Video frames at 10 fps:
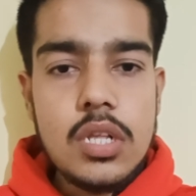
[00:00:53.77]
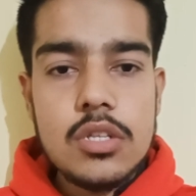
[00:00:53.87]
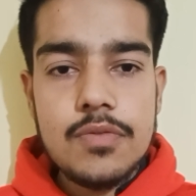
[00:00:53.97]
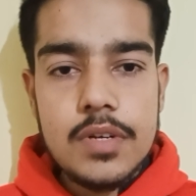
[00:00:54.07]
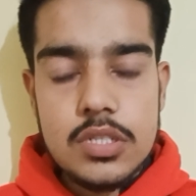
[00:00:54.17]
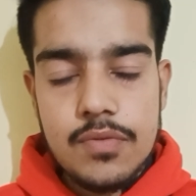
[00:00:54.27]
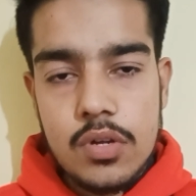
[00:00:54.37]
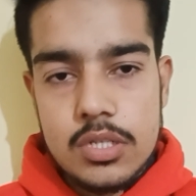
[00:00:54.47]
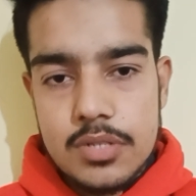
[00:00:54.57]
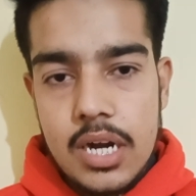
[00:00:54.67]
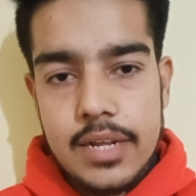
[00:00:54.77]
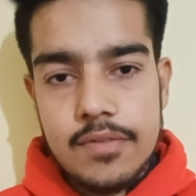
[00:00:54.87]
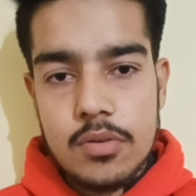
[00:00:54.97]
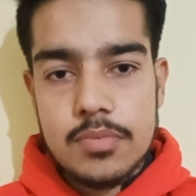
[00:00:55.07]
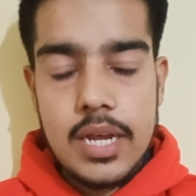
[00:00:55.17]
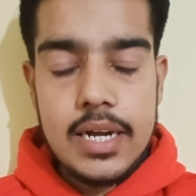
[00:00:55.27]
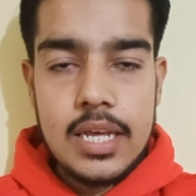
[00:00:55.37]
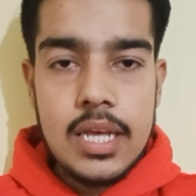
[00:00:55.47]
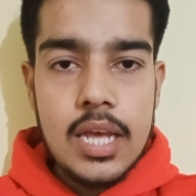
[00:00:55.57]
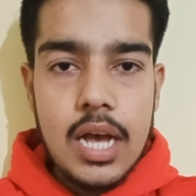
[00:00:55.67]
So first of all, starting from that,
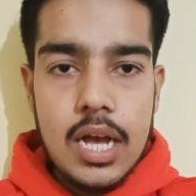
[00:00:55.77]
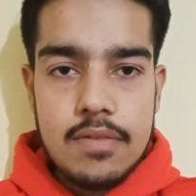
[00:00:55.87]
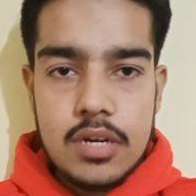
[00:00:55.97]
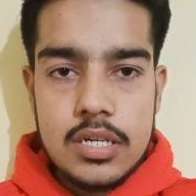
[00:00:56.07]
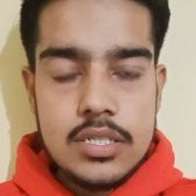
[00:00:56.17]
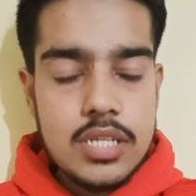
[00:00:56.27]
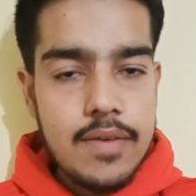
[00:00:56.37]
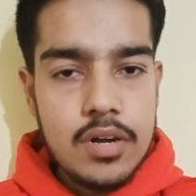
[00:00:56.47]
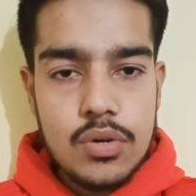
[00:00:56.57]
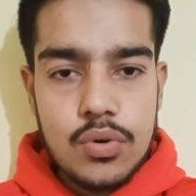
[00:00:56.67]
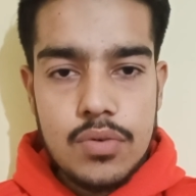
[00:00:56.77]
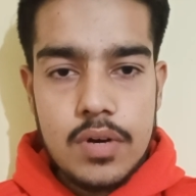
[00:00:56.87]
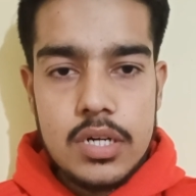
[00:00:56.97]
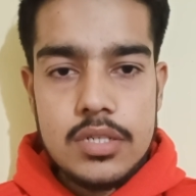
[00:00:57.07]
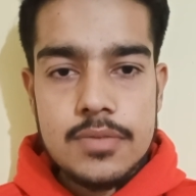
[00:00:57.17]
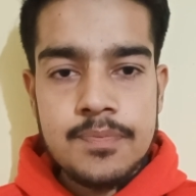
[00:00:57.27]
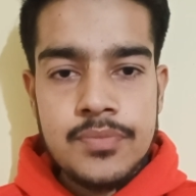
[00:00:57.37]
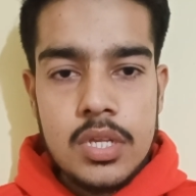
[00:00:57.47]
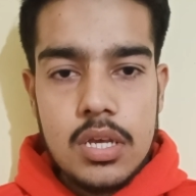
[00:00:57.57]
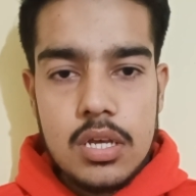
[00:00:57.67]
I've learned several root words
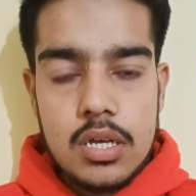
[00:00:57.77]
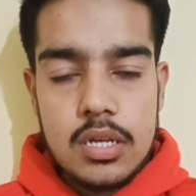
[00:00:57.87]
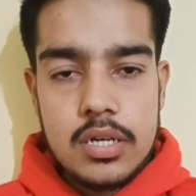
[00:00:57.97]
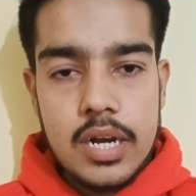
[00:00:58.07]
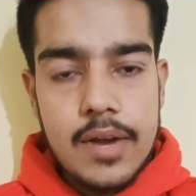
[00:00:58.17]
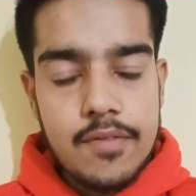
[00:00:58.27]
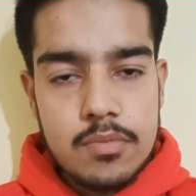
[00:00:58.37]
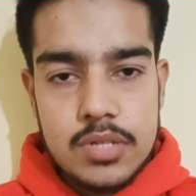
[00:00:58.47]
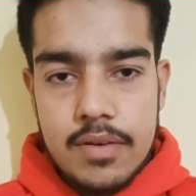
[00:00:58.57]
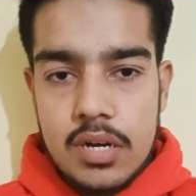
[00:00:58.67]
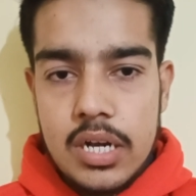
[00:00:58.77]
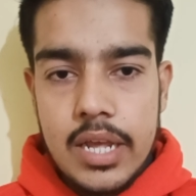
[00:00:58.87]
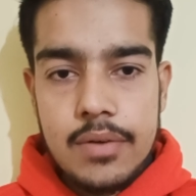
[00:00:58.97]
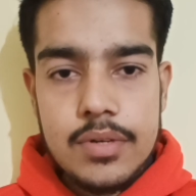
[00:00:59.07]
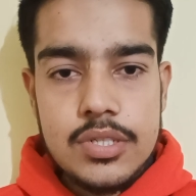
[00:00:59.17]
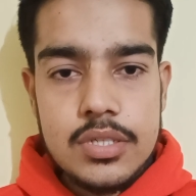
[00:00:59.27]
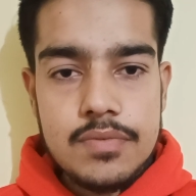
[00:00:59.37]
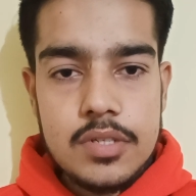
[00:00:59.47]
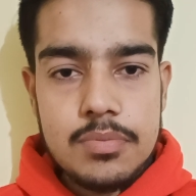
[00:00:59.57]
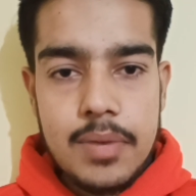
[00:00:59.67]
derived from several languages
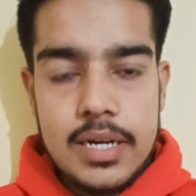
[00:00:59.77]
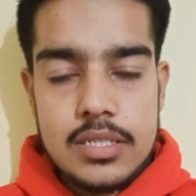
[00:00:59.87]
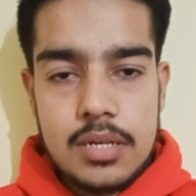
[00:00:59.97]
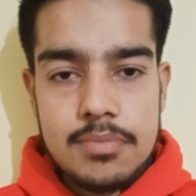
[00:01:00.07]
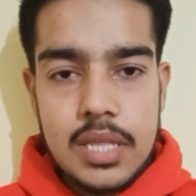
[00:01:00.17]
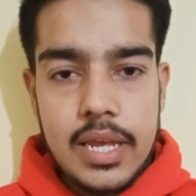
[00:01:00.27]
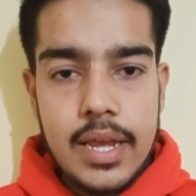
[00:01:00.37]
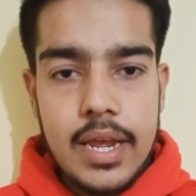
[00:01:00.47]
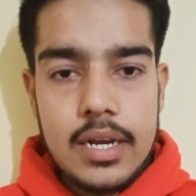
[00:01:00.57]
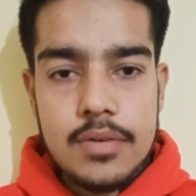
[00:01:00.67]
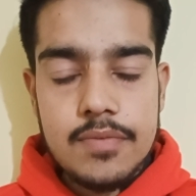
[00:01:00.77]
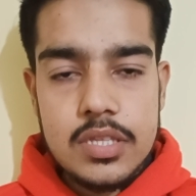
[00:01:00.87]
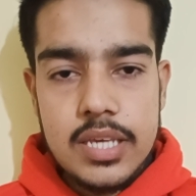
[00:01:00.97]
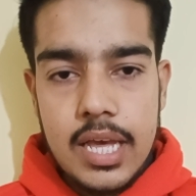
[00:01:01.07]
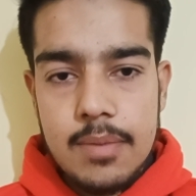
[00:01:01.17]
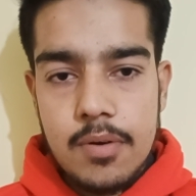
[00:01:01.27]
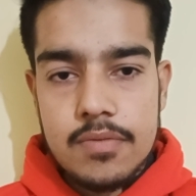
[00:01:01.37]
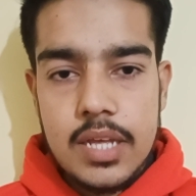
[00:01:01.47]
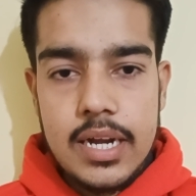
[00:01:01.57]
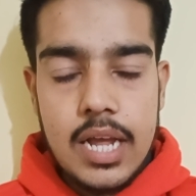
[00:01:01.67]
which meant something, and with the help
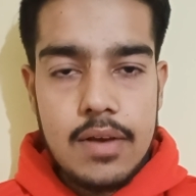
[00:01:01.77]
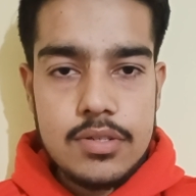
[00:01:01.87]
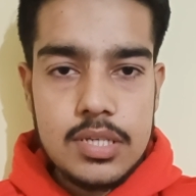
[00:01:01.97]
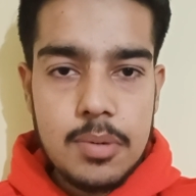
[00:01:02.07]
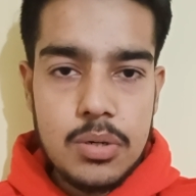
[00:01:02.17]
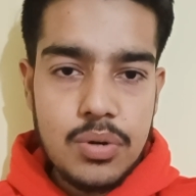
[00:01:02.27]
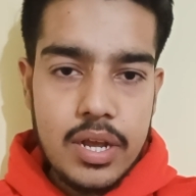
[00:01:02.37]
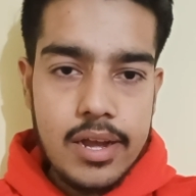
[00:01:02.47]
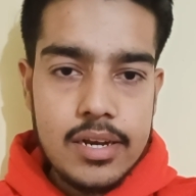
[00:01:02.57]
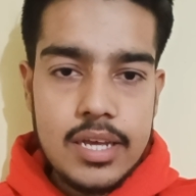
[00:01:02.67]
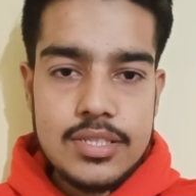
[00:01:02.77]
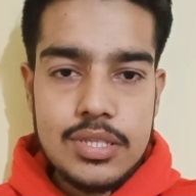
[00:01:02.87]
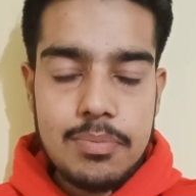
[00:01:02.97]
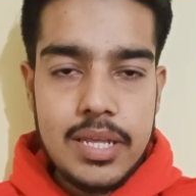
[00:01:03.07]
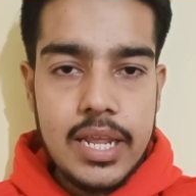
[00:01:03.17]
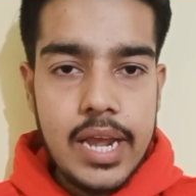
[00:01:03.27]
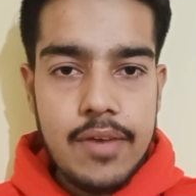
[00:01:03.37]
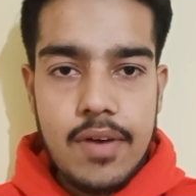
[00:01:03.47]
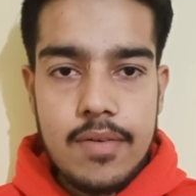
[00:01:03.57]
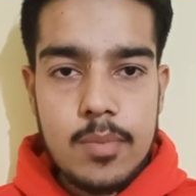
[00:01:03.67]
of that, I was able to recognize the meaning.
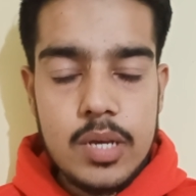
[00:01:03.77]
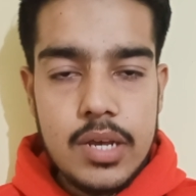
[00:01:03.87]
If I will be